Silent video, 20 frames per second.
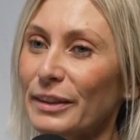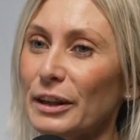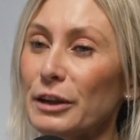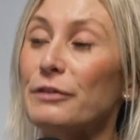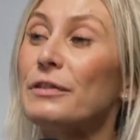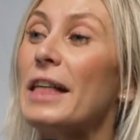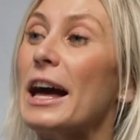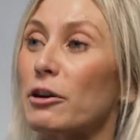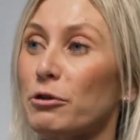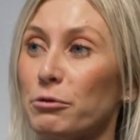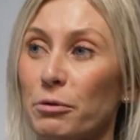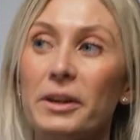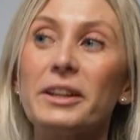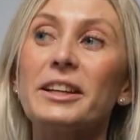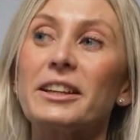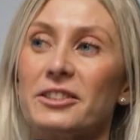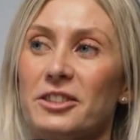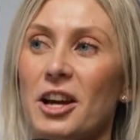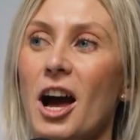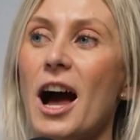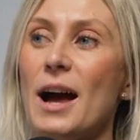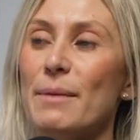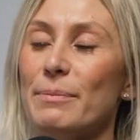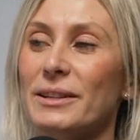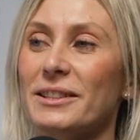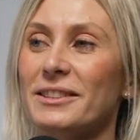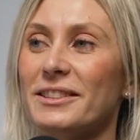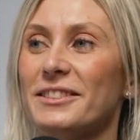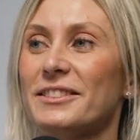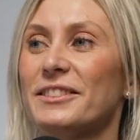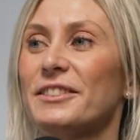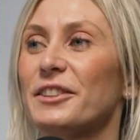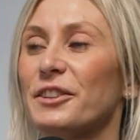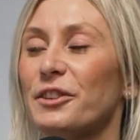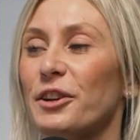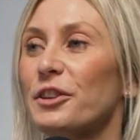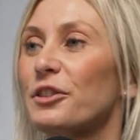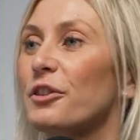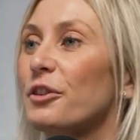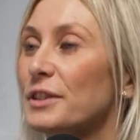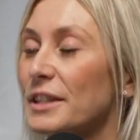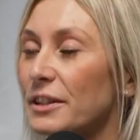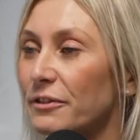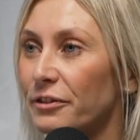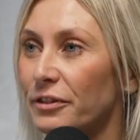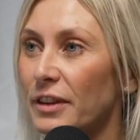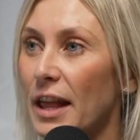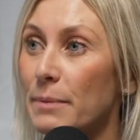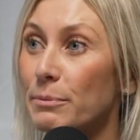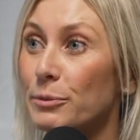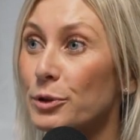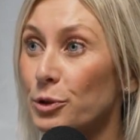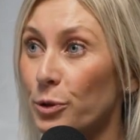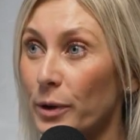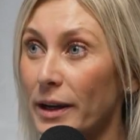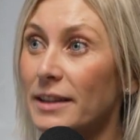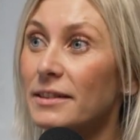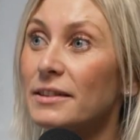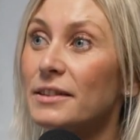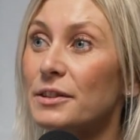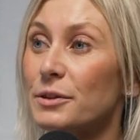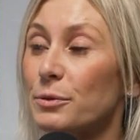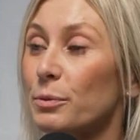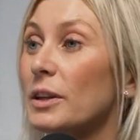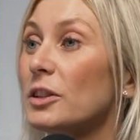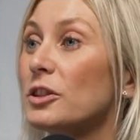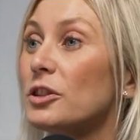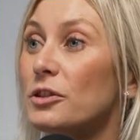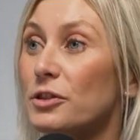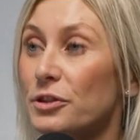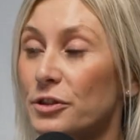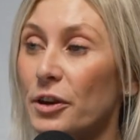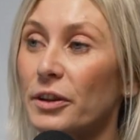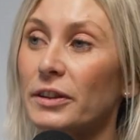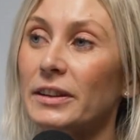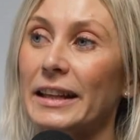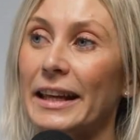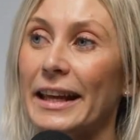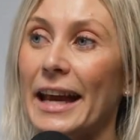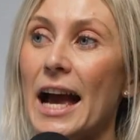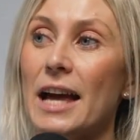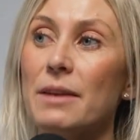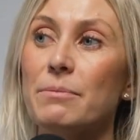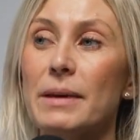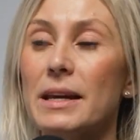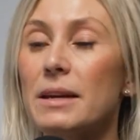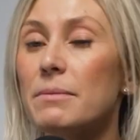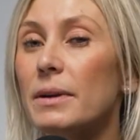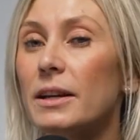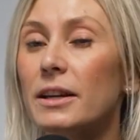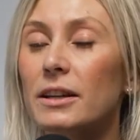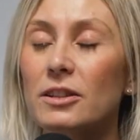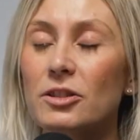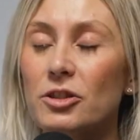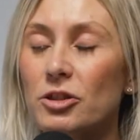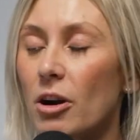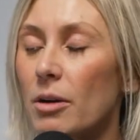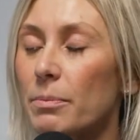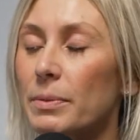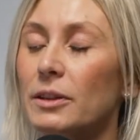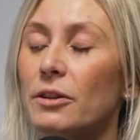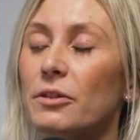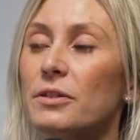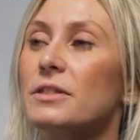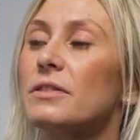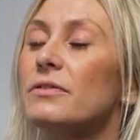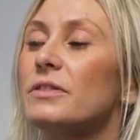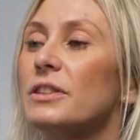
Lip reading: of that chronic type, it's, you know, those inflamed joints, which it certainly can be, but it can show up in lots of